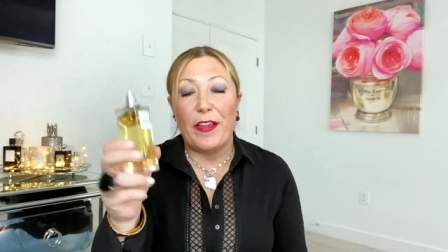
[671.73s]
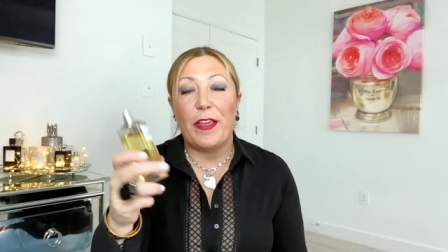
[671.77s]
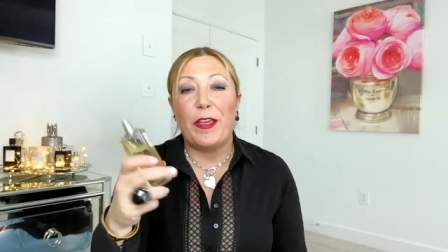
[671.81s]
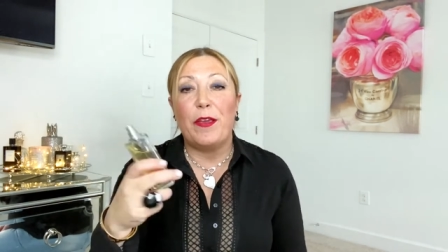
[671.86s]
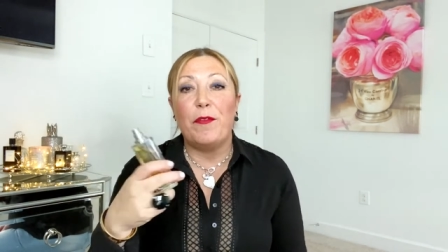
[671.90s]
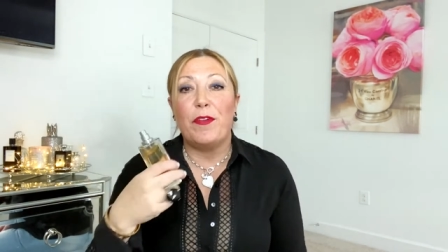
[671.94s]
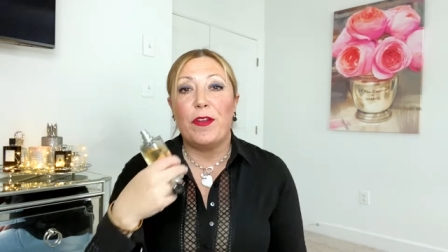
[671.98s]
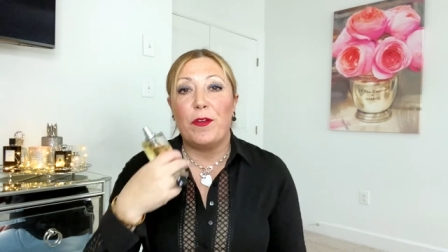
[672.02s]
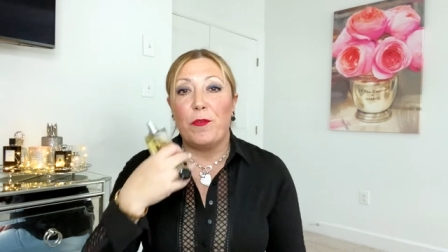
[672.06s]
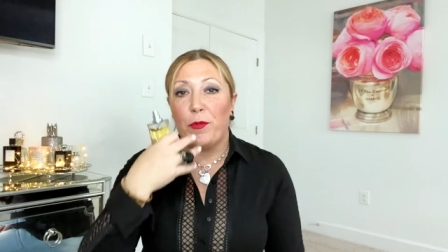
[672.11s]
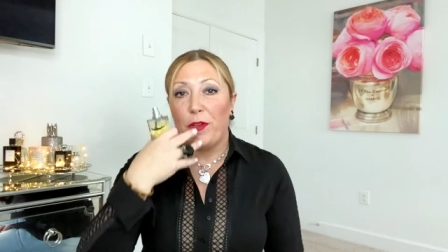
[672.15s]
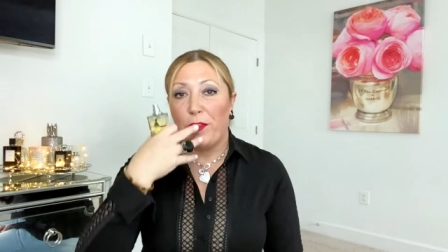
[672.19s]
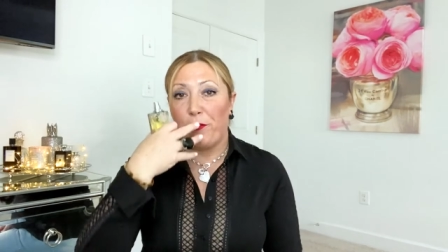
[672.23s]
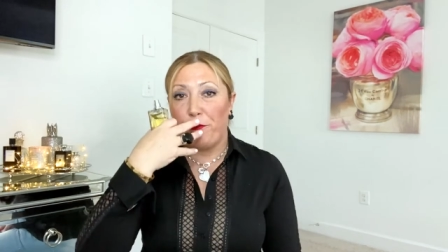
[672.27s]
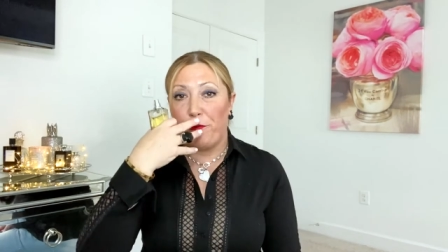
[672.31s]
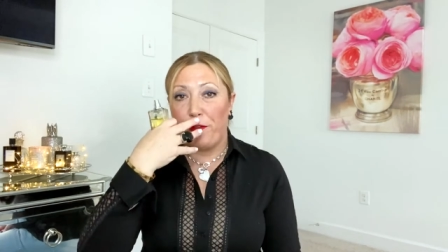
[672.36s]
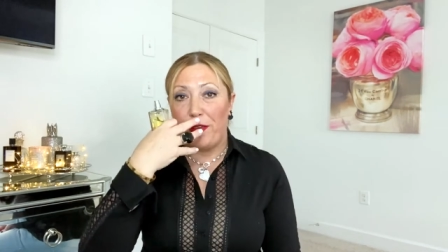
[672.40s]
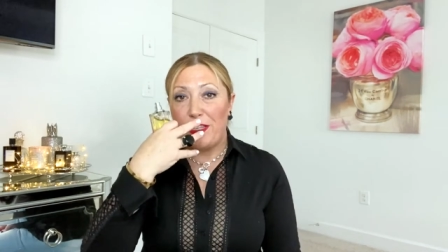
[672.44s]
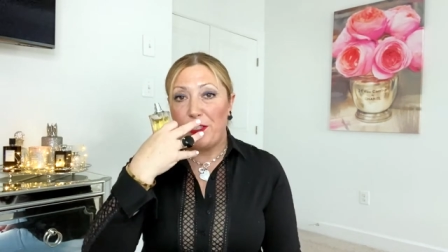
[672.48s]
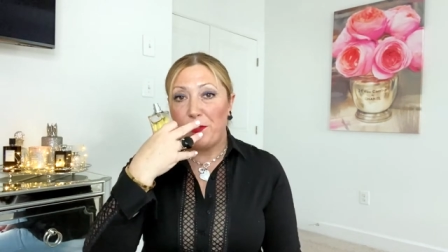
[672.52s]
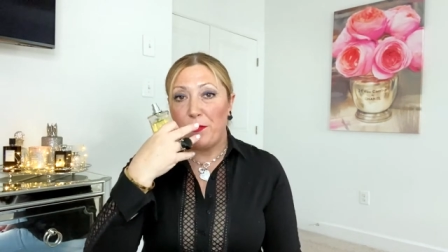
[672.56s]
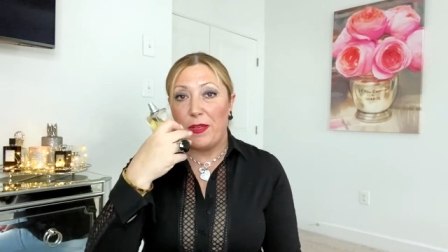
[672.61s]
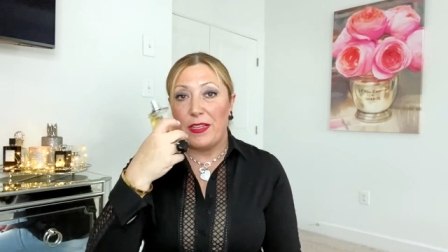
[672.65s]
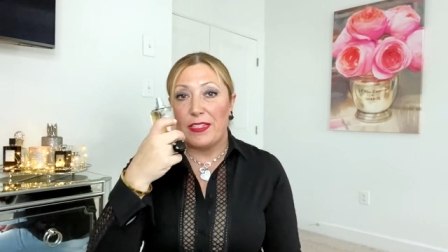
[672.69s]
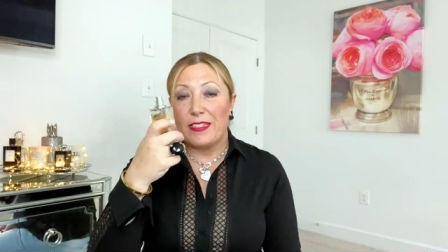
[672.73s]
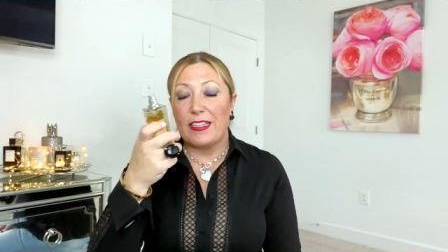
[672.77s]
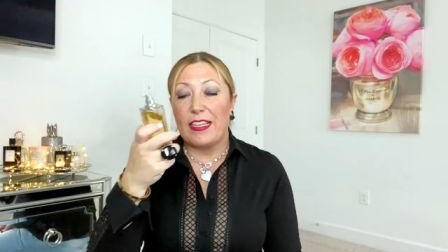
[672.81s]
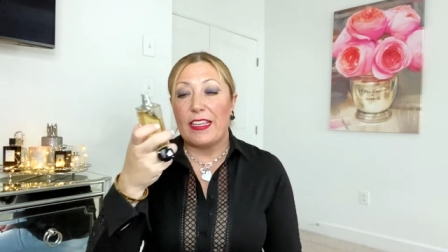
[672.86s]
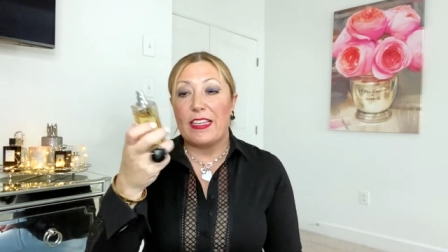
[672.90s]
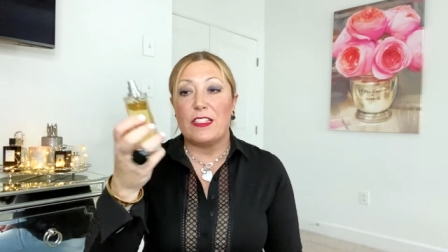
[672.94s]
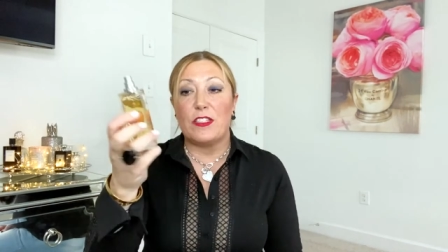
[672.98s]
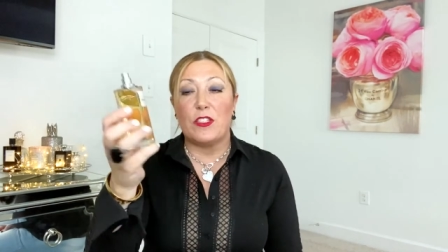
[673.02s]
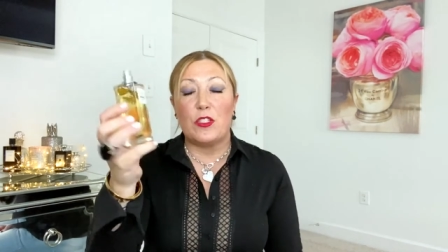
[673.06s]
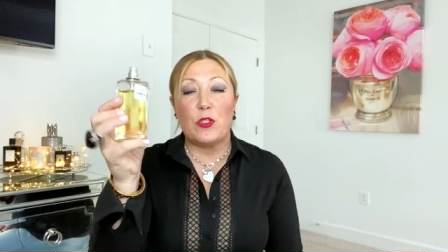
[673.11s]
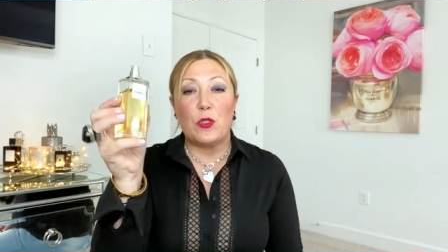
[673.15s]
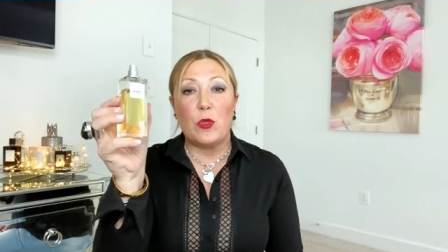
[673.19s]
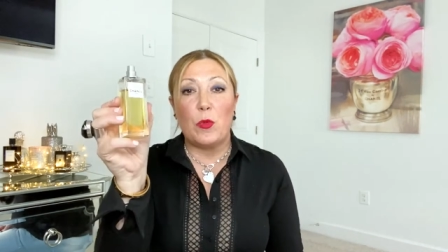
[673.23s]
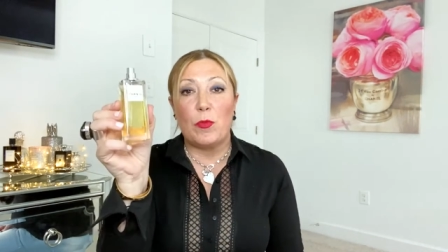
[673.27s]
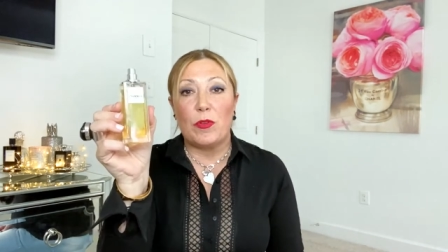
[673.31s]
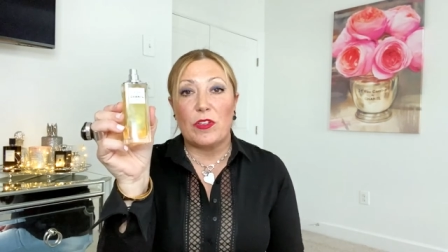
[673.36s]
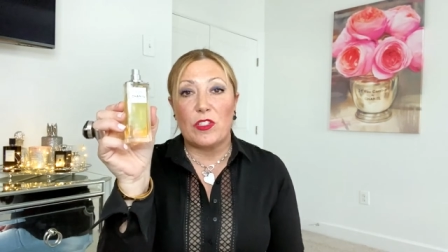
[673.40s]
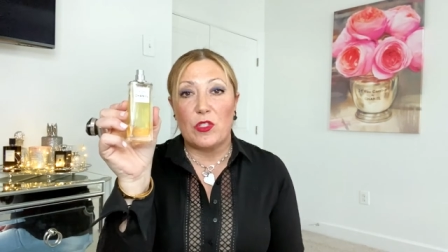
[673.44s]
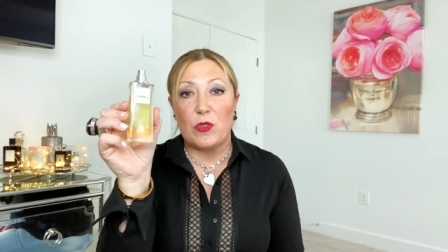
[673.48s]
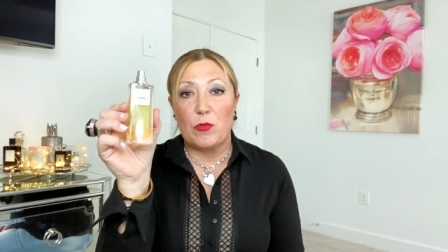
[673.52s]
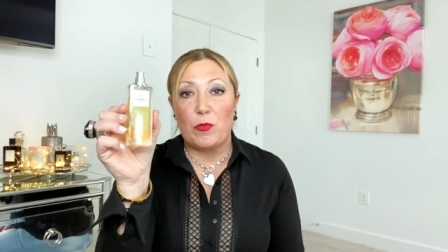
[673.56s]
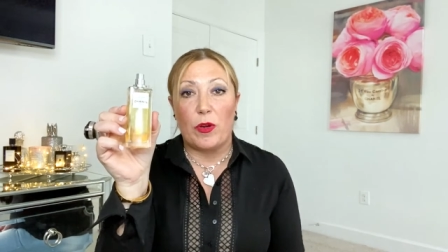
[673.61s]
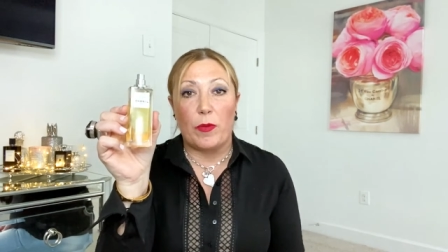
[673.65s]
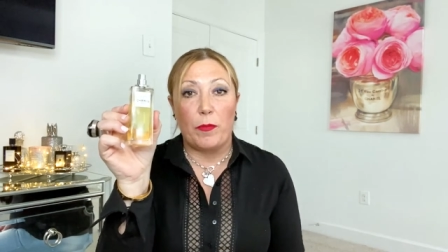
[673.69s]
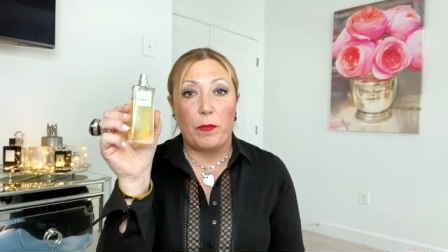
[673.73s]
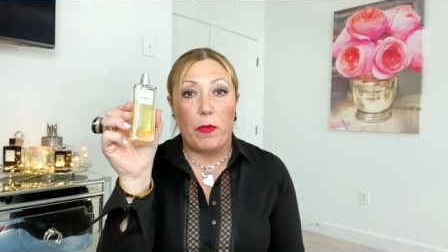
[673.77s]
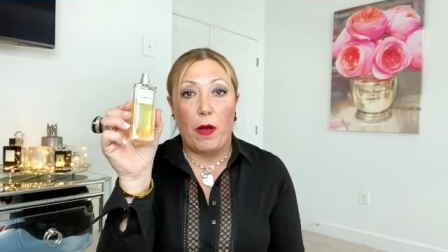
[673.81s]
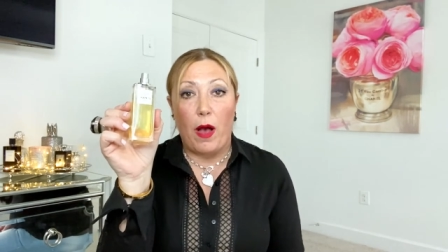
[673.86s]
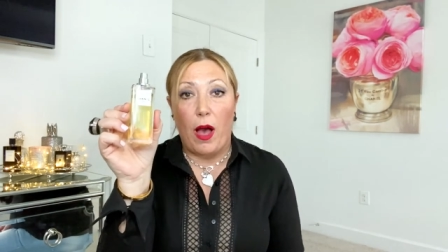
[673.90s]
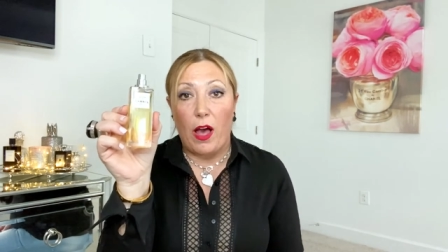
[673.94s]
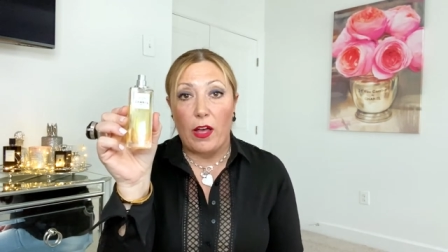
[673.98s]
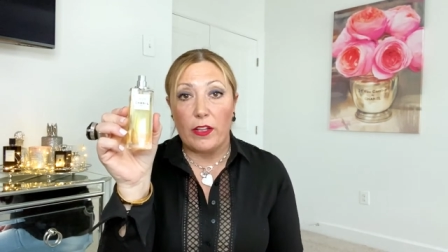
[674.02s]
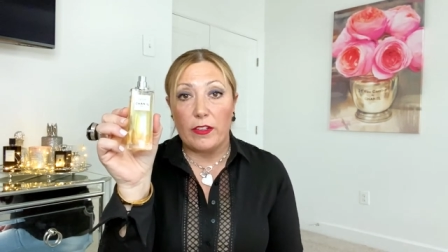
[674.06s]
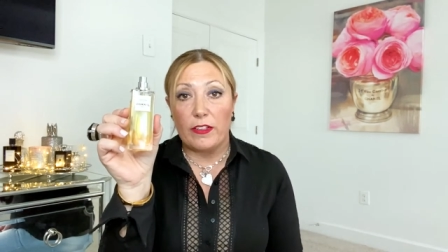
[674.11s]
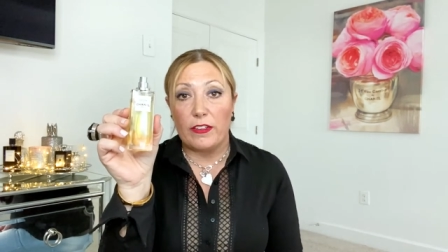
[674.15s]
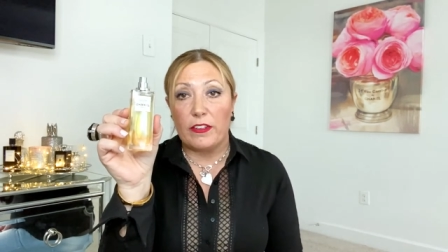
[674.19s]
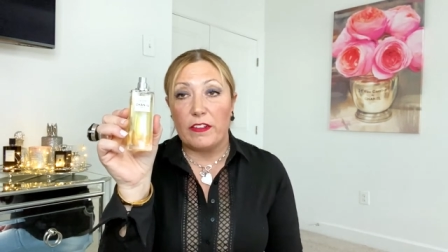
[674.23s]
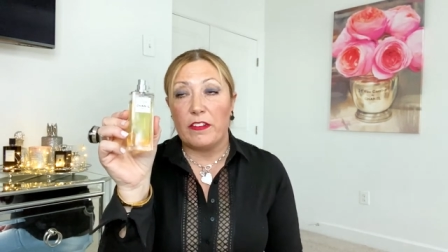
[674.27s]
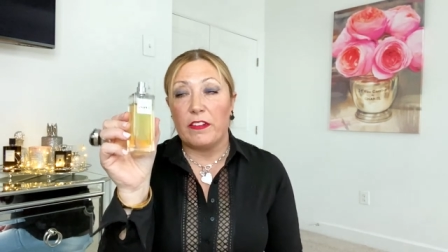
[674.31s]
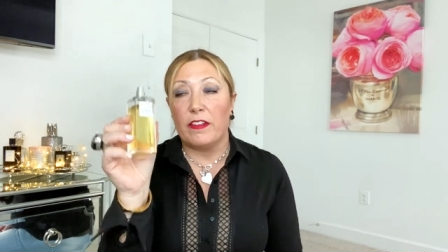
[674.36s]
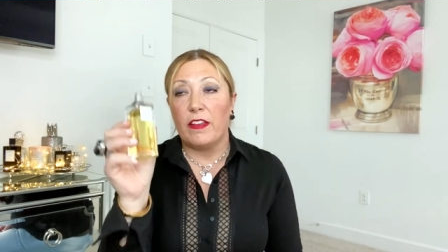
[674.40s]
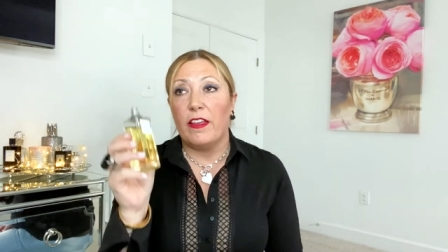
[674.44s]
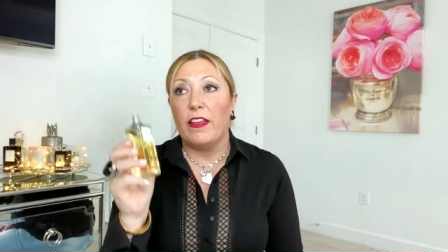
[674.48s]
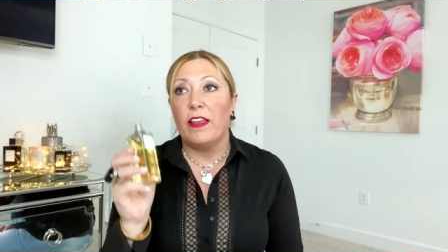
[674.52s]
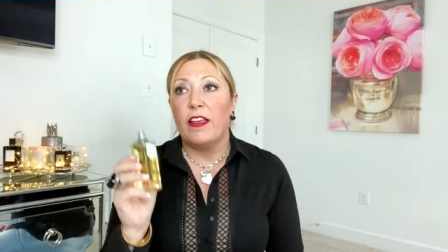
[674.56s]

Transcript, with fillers: even with face mask. It's super, super potent.